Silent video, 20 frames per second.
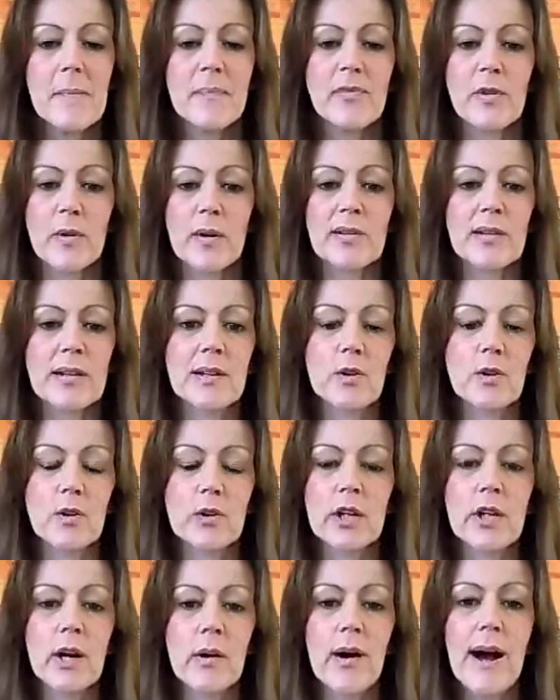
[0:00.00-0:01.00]
So I said, look,
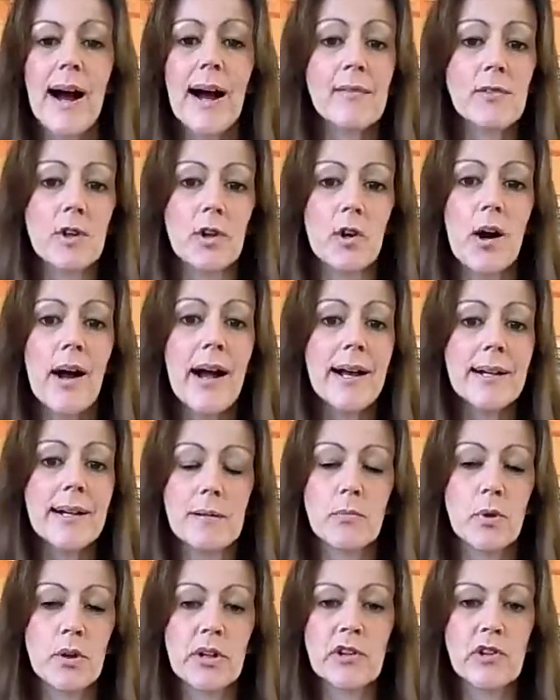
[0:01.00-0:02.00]
I haven't got any
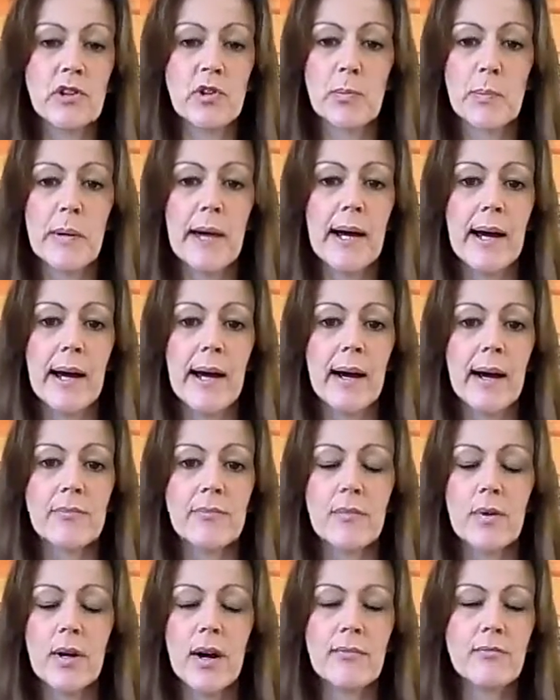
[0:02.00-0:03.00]
money to spare.
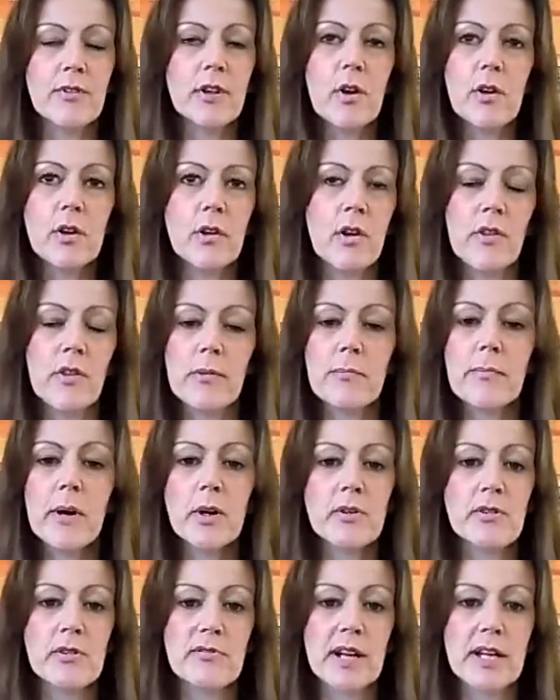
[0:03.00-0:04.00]
I've not got the
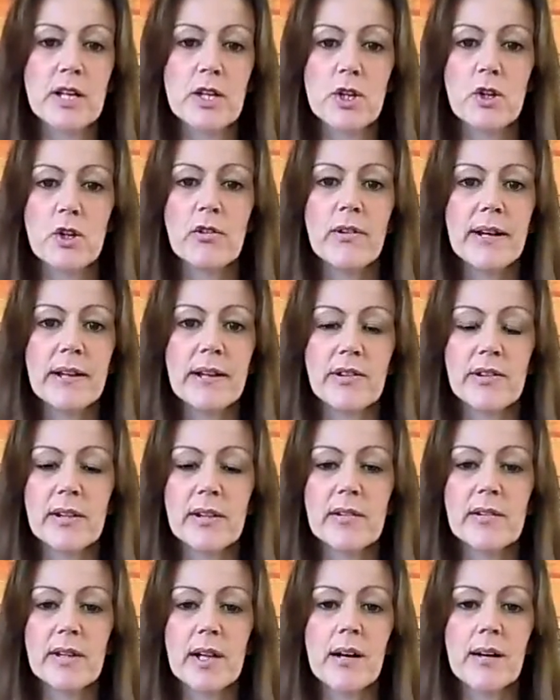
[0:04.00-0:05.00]
motivation or
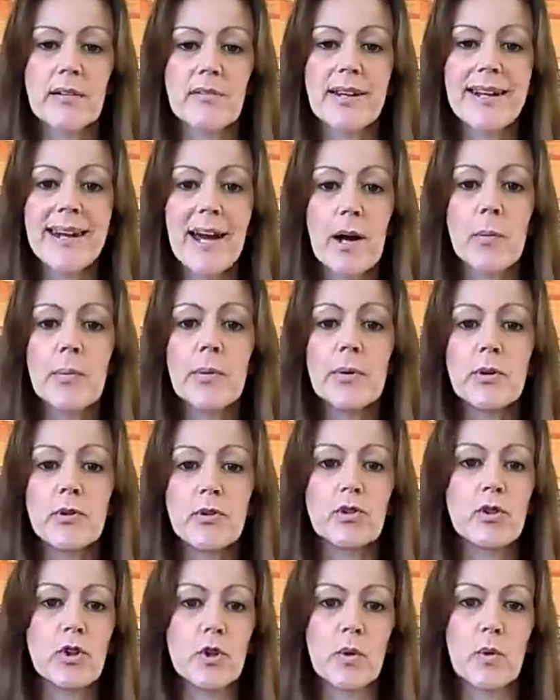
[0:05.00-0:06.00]
anything to kind of get up and
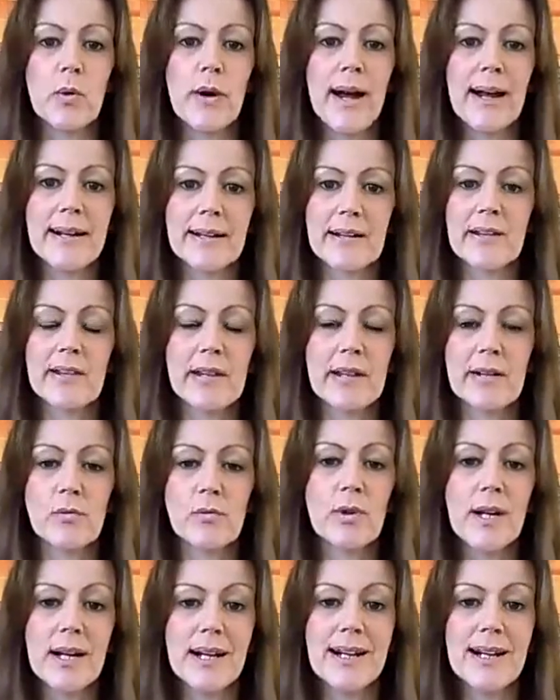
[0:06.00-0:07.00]
do anything
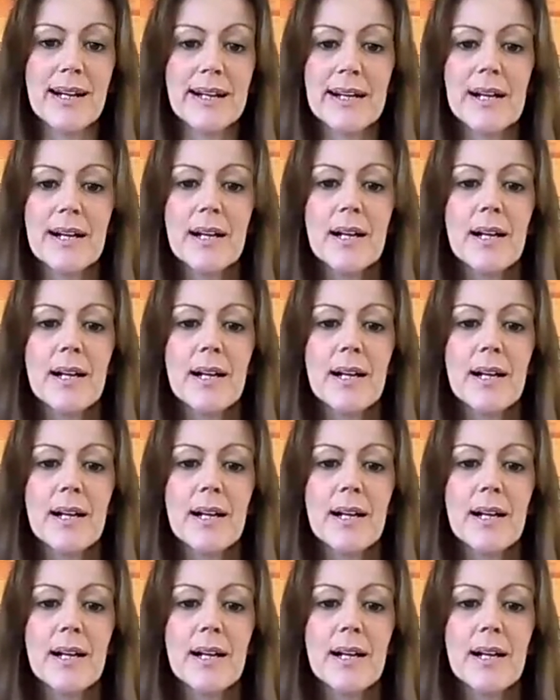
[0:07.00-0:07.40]
really.